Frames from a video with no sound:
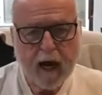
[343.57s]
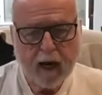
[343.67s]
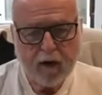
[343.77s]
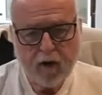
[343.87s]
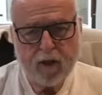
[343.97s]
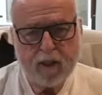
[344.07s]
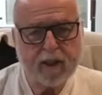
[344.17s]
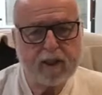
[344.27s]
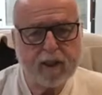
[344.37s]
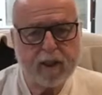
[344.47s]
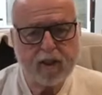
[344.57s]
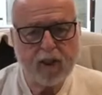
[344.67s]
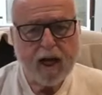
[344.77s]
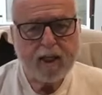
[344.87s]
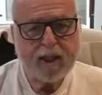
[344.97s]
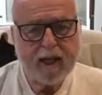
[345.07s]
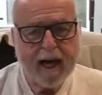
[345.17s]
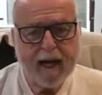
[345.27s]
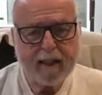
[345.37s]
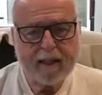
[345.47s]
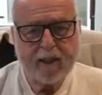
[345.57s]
a good distance to get